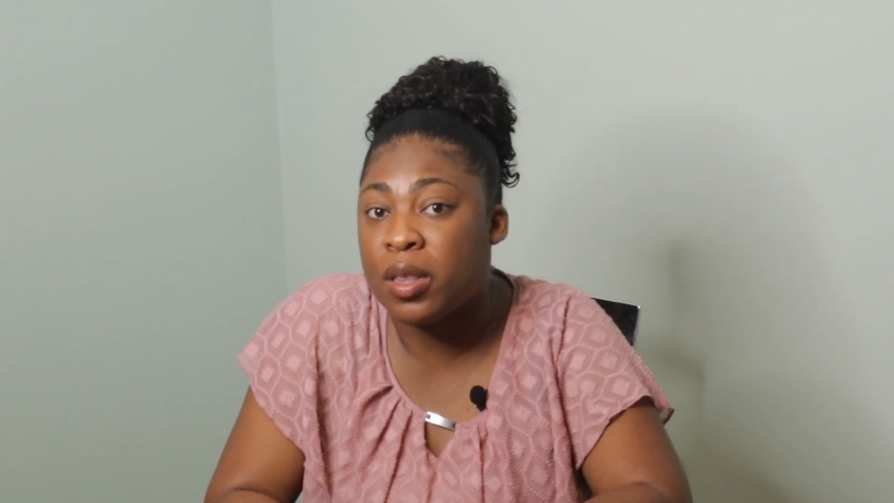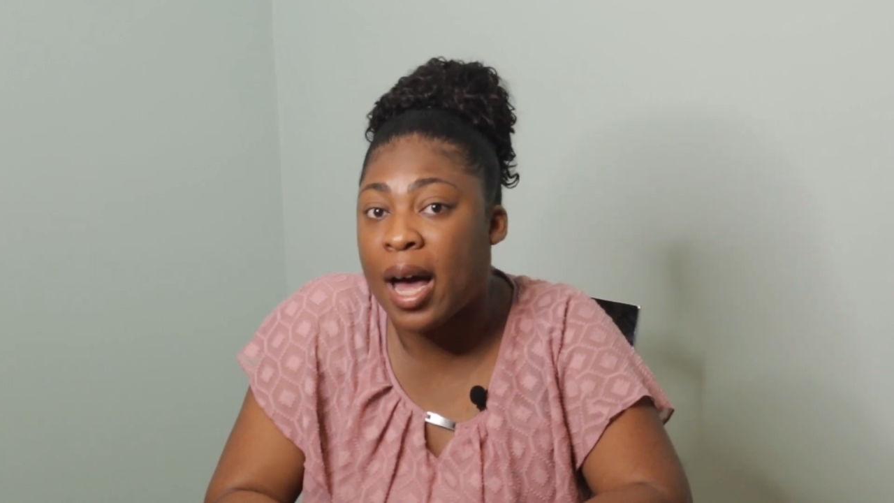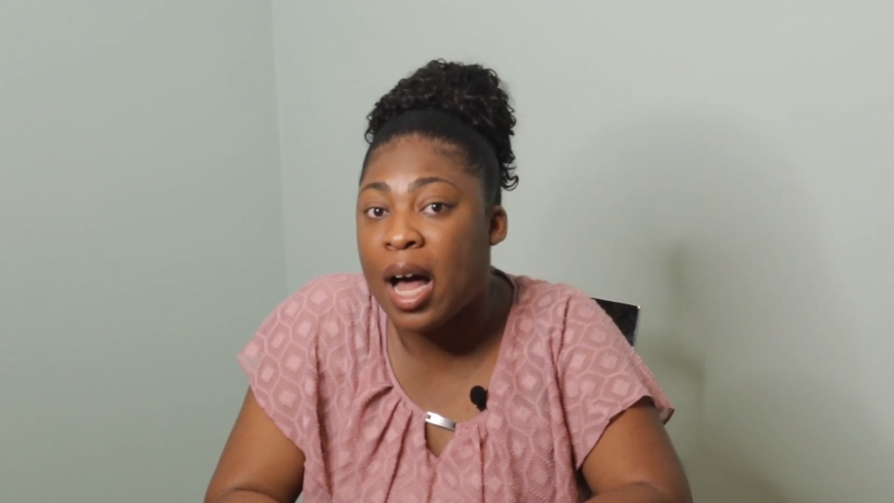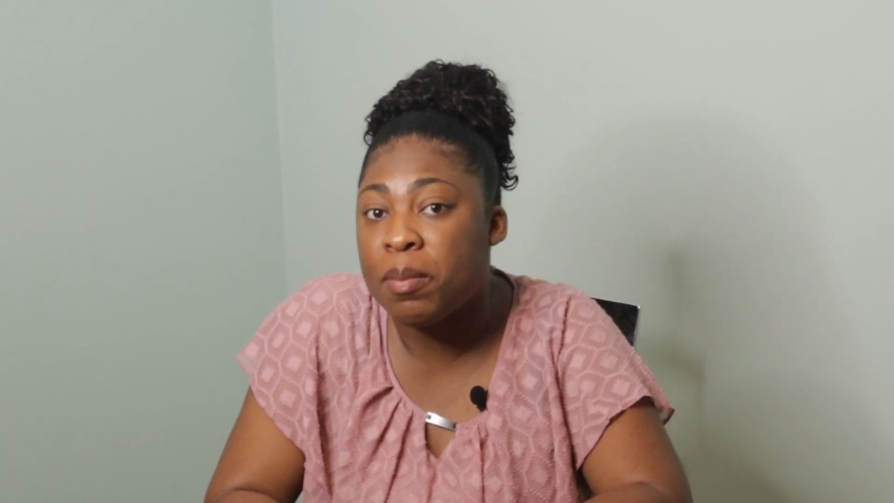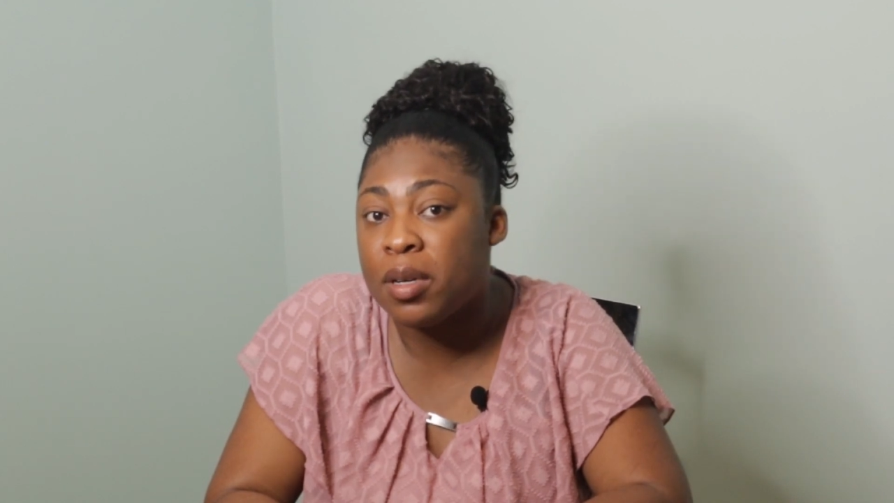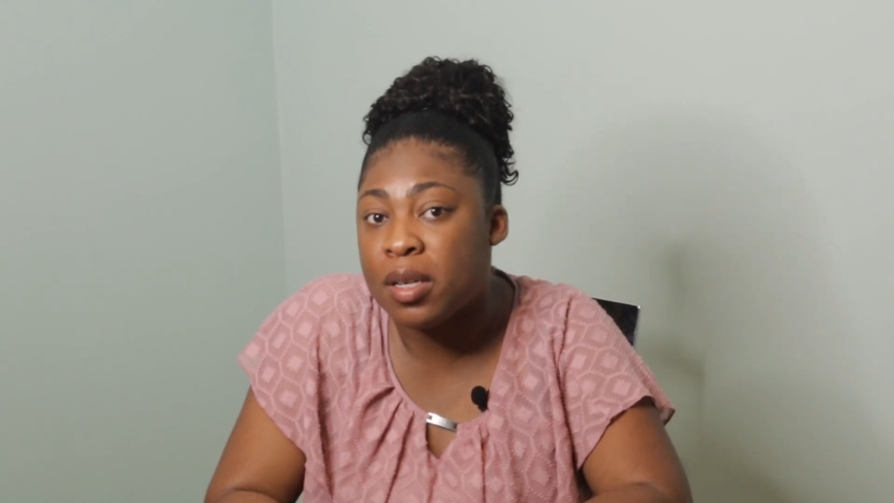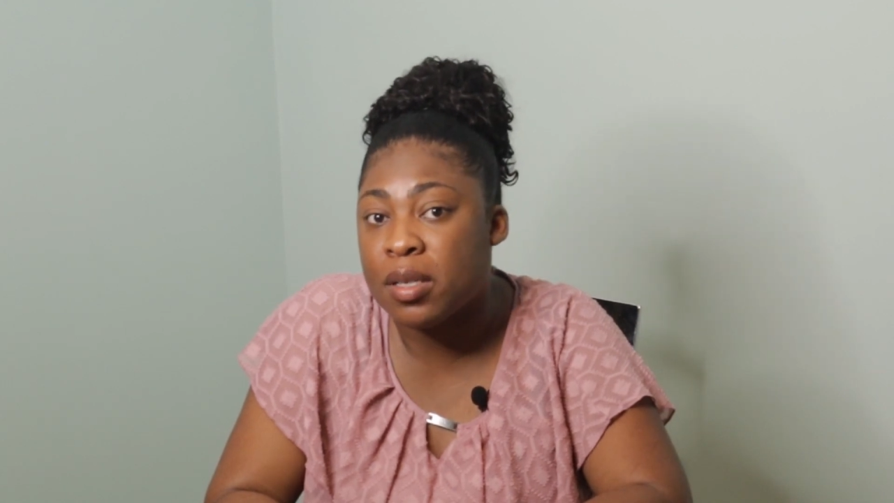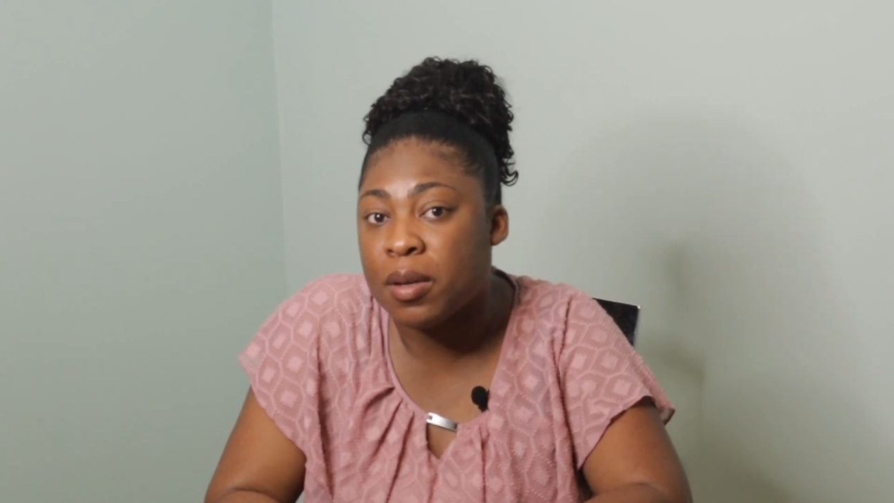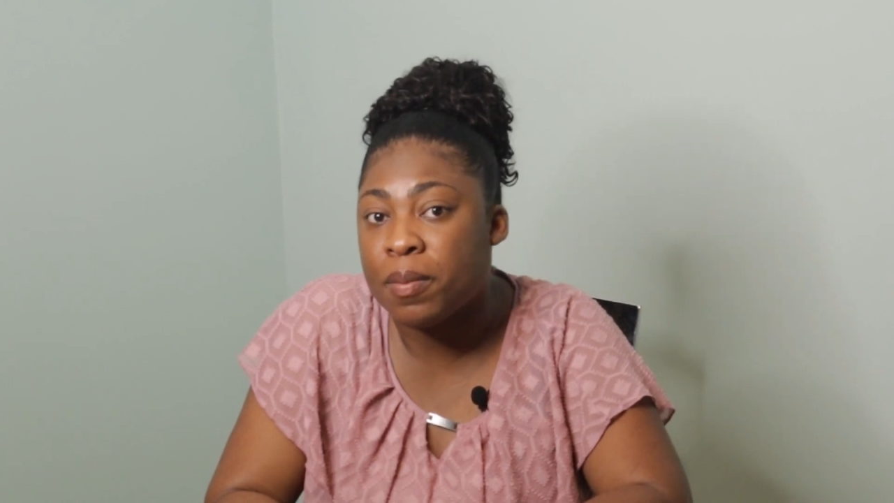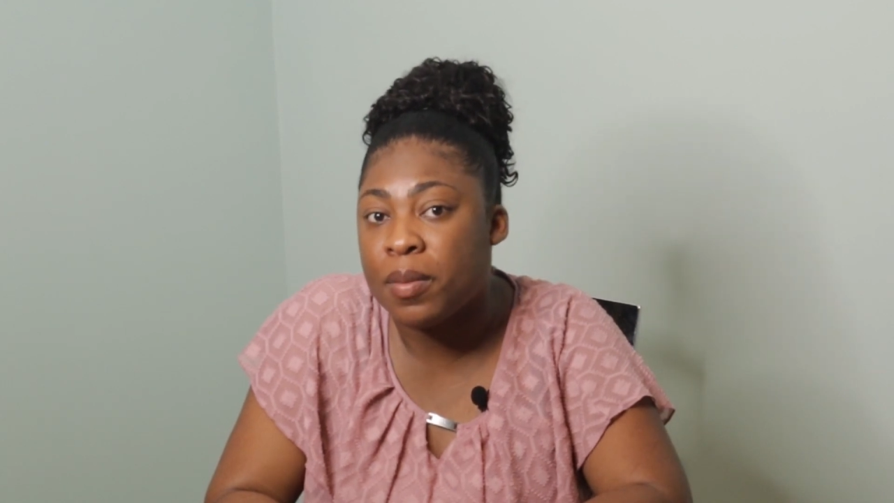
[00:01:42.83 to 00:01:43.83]
with
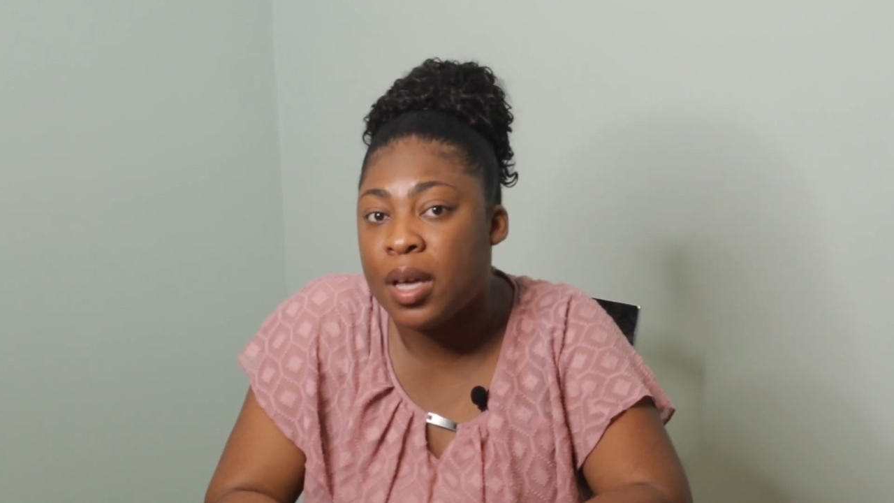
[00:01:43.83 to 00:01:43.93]
albinism.